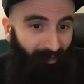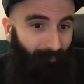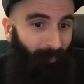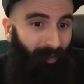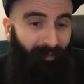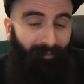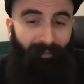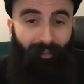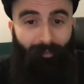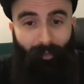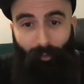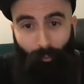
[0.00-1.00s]
minus
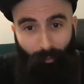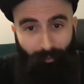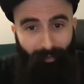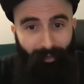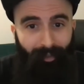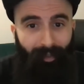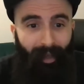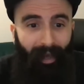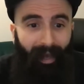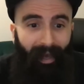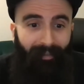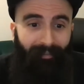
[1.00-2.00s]
7 chords,
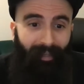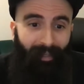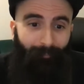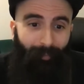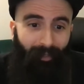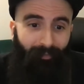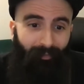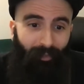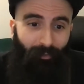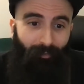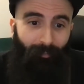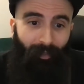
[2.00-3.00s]
as a bass
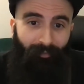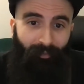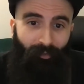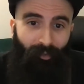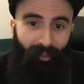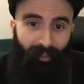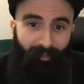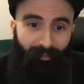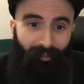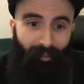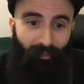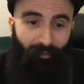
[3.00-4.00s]
note plus a
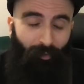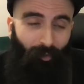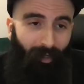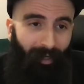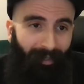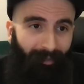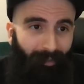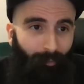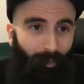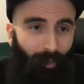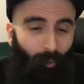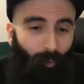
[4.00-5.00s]
triad. So I think
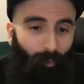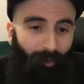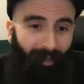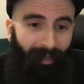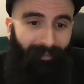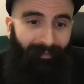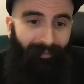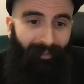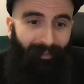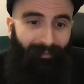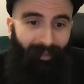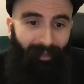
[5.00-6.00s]
we are all okay
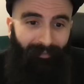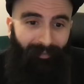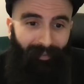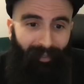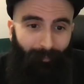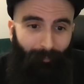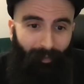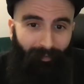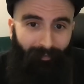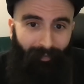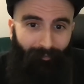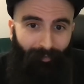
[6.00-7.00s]
seeing that an A
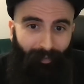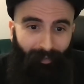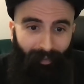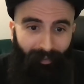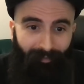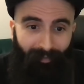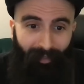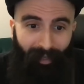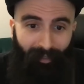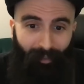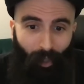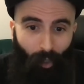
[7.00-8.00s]
minus 7 is an
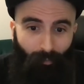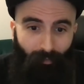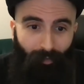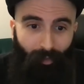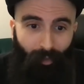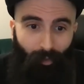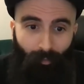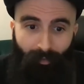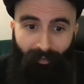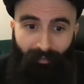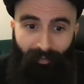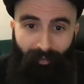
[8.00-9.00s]
A note with
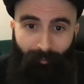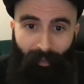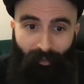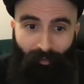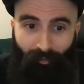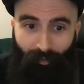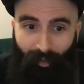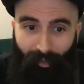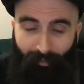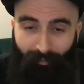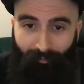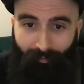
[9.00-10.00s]
a C major
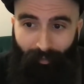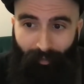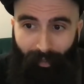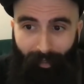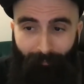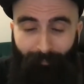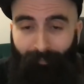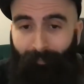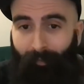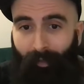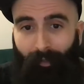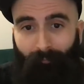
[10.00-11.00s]
triad, okay?
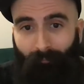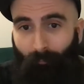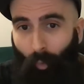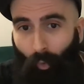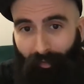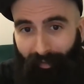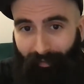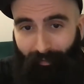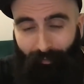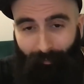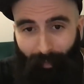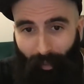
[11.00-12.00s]
More
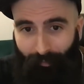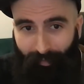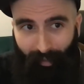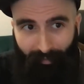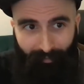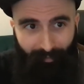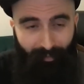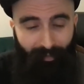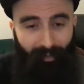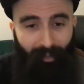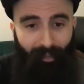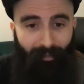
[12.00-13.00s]
details about that
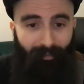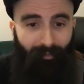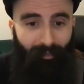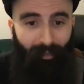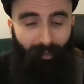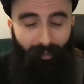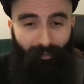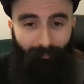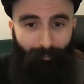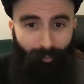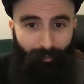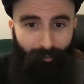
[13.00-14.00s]
in the
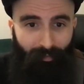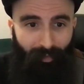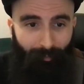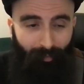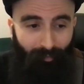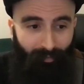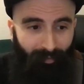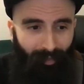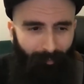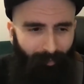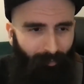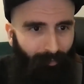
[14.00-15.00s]
previous episode, in the
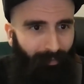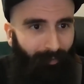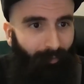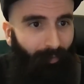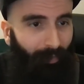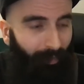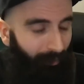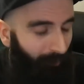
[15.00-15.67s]
episode 17, I